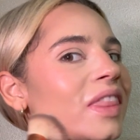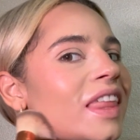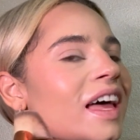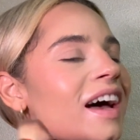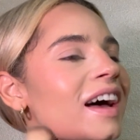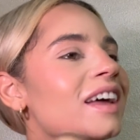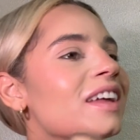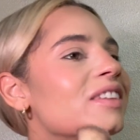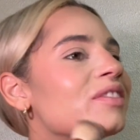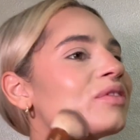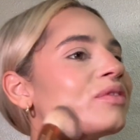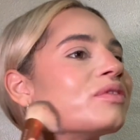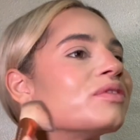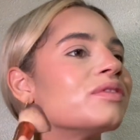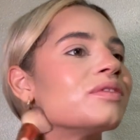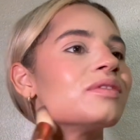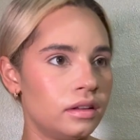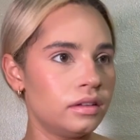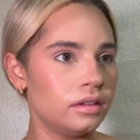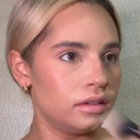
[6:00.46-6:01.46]
that.
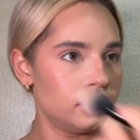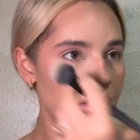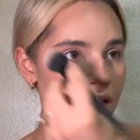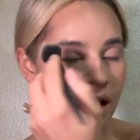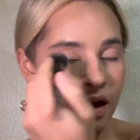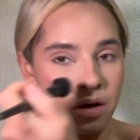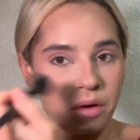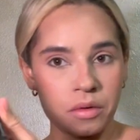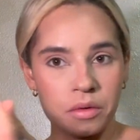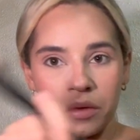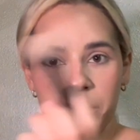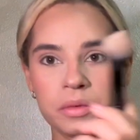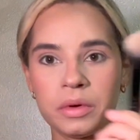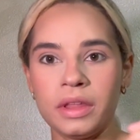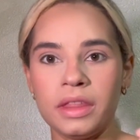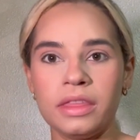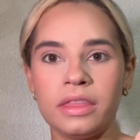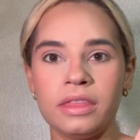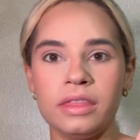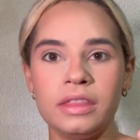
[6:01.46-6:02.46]
Now
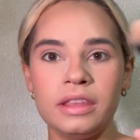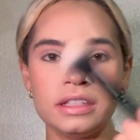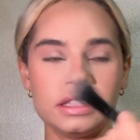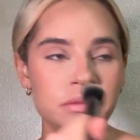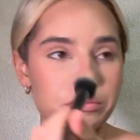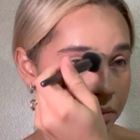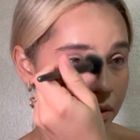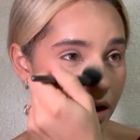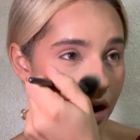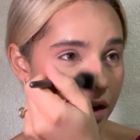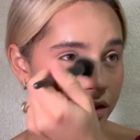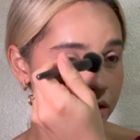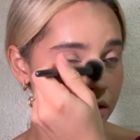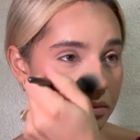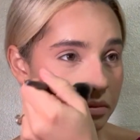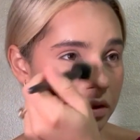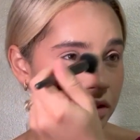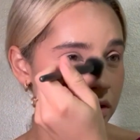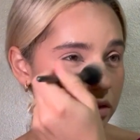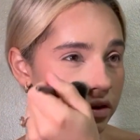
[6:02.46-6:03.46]
with this brush,
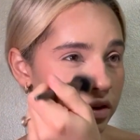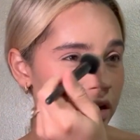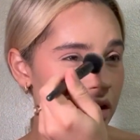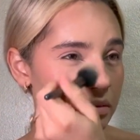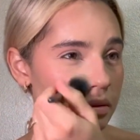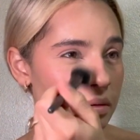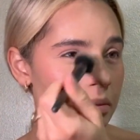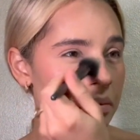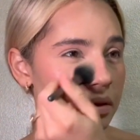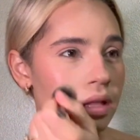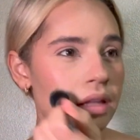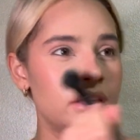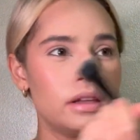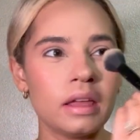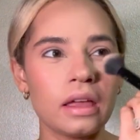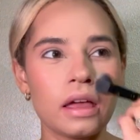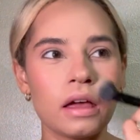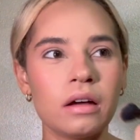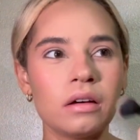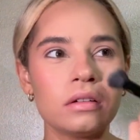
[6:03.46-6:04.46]
I'm just going to be
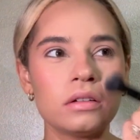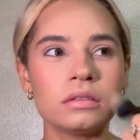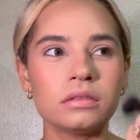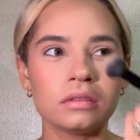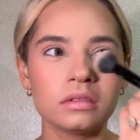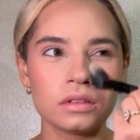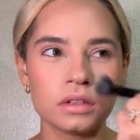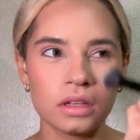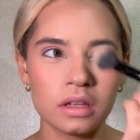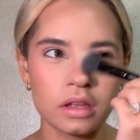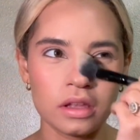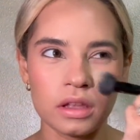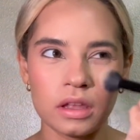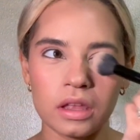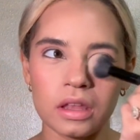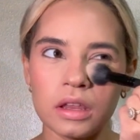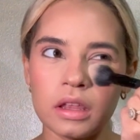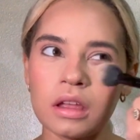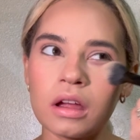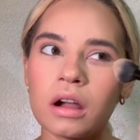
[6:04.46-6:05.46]
blending out
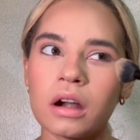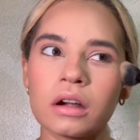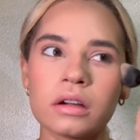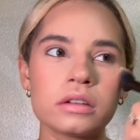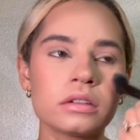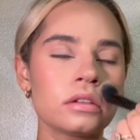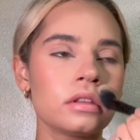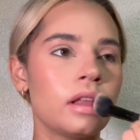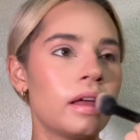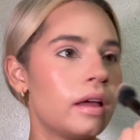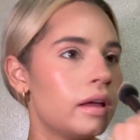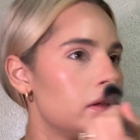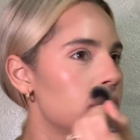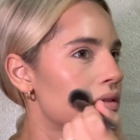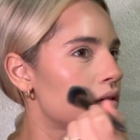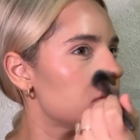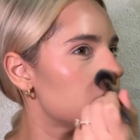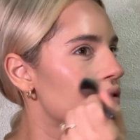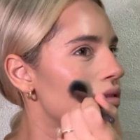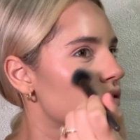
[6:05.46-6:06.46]
any harsh
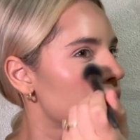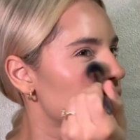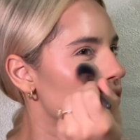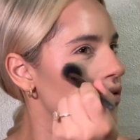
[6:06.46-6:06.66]
lines.